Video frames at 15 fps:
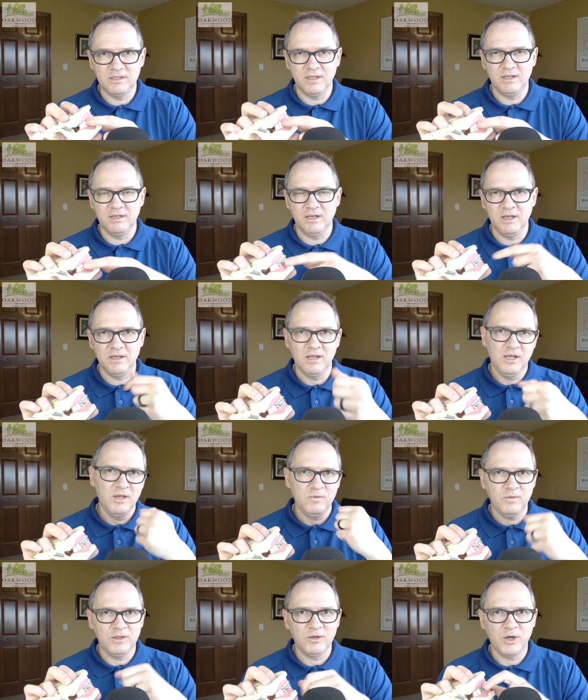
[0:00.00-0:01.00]
and then
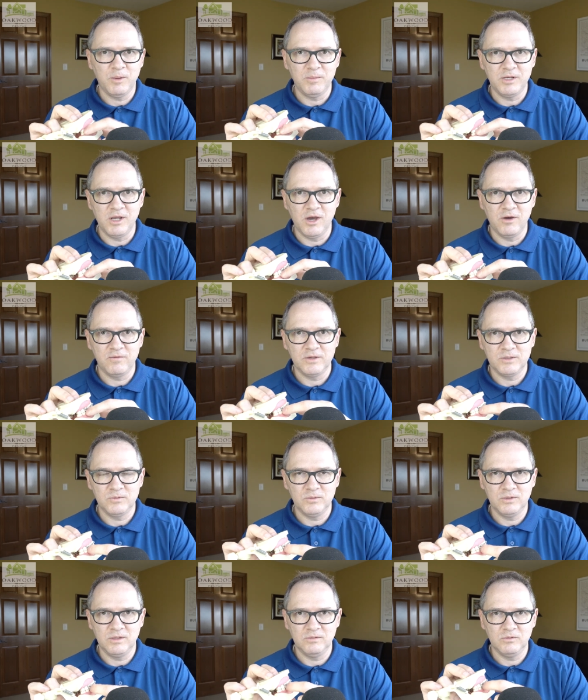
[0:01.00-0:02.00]
when you come in the office,
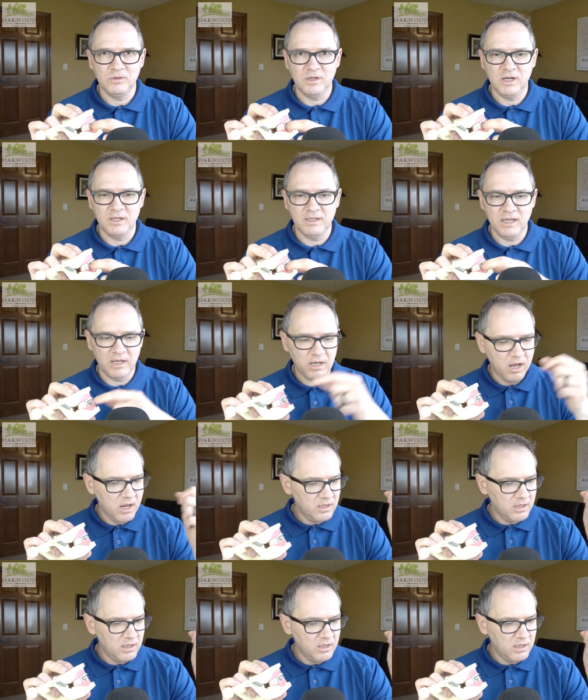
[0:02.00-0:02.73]
we'll cut that.